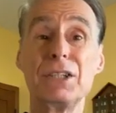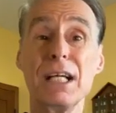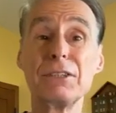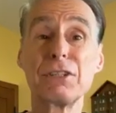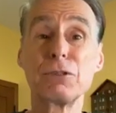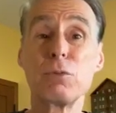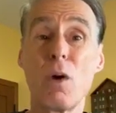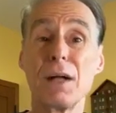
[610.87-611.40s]

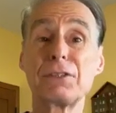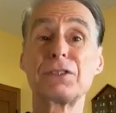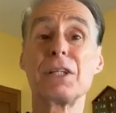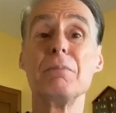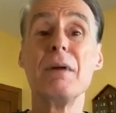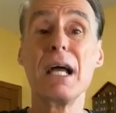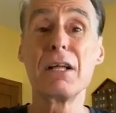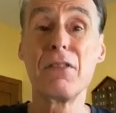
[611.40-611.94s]
Jesus
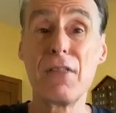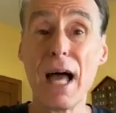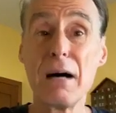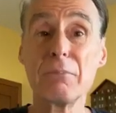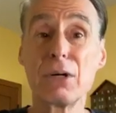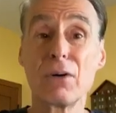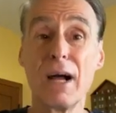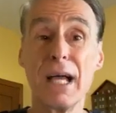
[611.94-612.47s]
wants to make
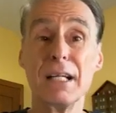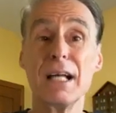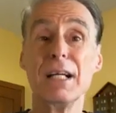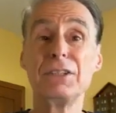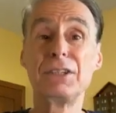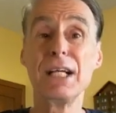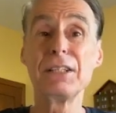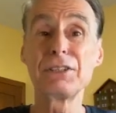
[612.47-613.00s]
them
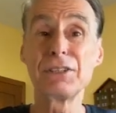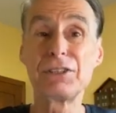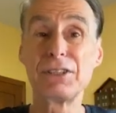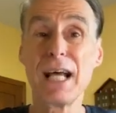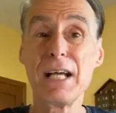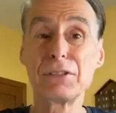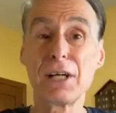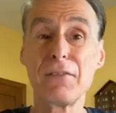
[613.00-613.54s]
great.
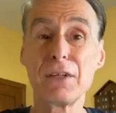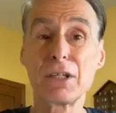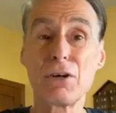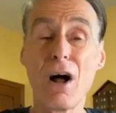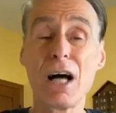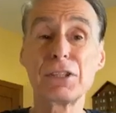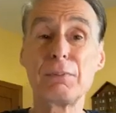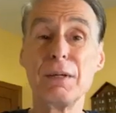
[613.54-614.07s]
Jesus stays on
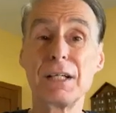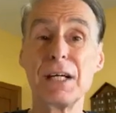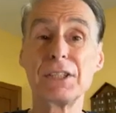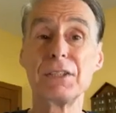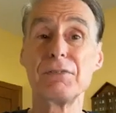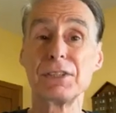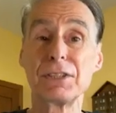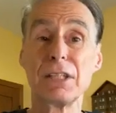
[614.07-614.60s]
the cross
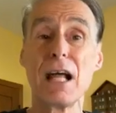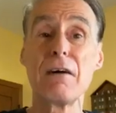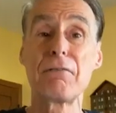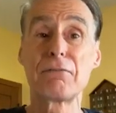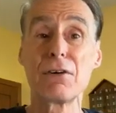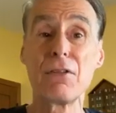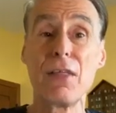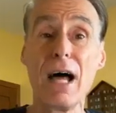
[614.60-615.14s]
because of his
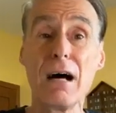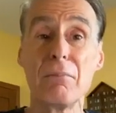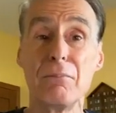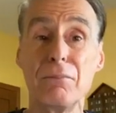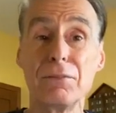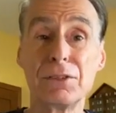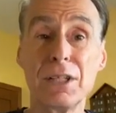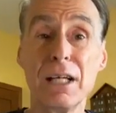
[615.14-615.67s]
love for them.